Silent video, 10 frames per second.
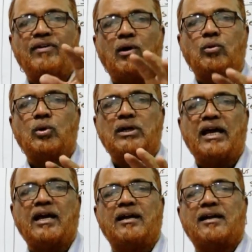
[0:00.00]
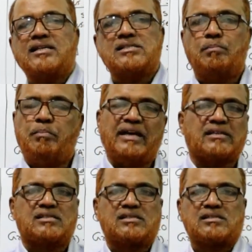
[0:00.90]
we have to take it as
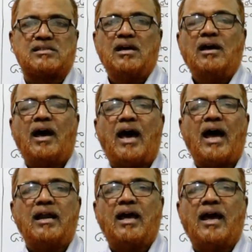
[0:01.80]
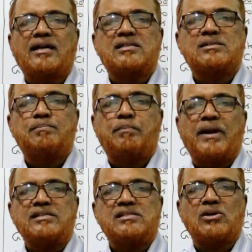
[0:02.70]
base and
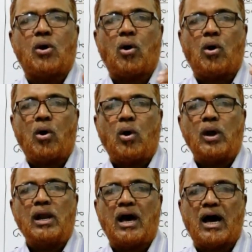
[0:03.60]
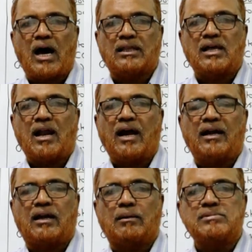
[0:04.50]
express all other
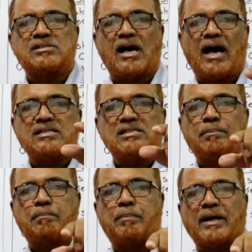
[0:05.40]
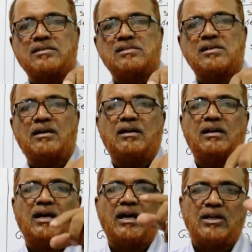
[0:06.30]
items as a
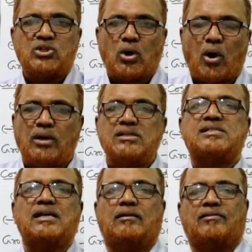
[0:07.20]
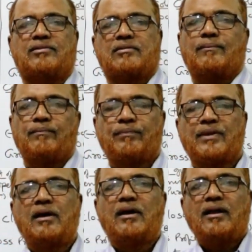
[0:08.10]
percentage on sales.
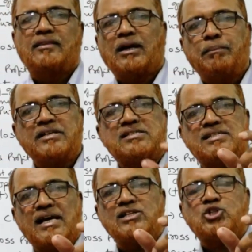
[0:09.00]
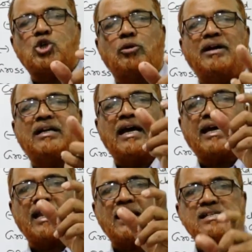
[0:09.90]
That means sales should be
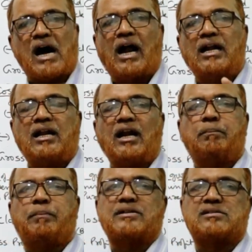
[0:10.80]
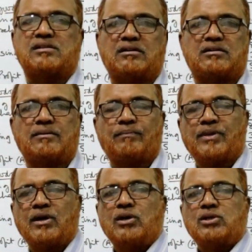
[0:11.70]
taken as 100%.
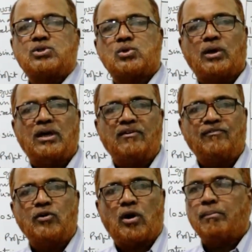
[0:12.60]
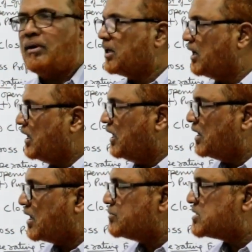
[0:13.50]
So if you are making
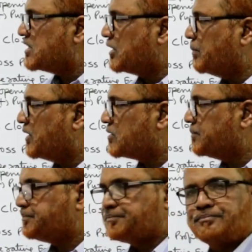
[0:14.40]
income statement,